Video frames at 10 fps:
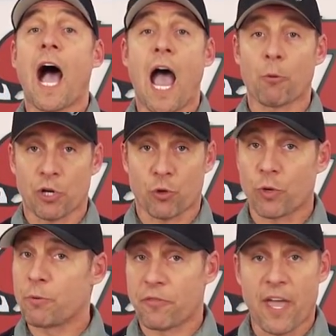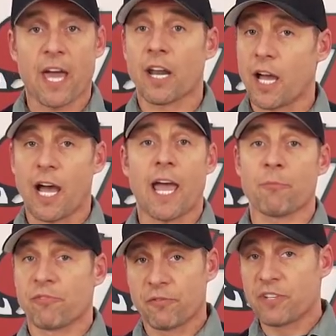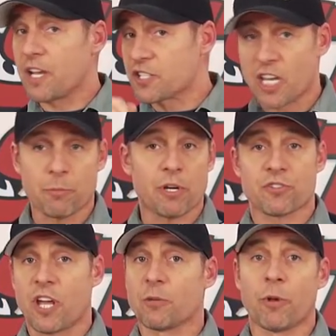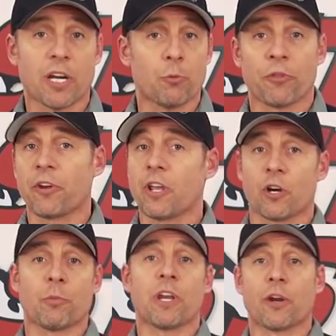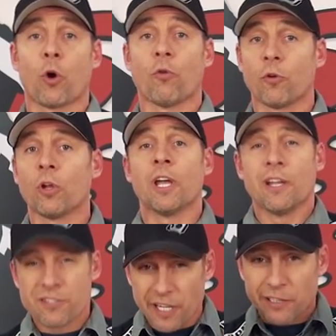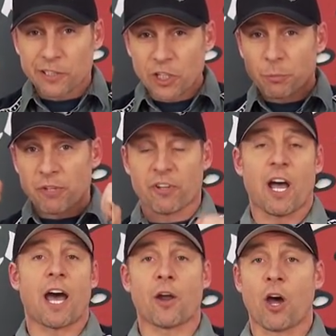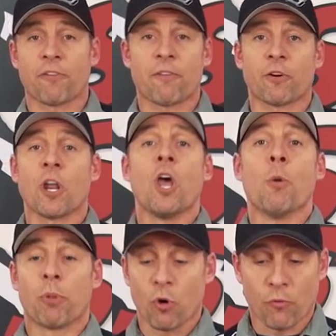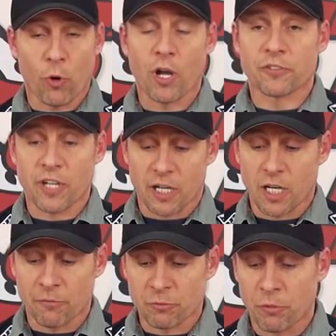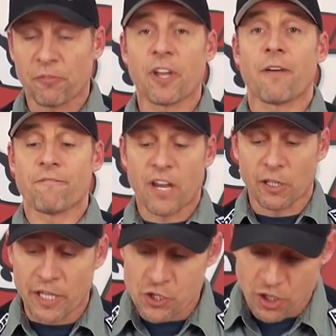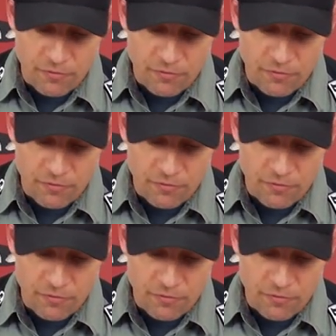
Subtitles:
I would agree with that. I am 58 centimeters on the money with an intermediate oval. It's got a little bit of an on-off effort, but overall it's got a comfortable fit. Ventilation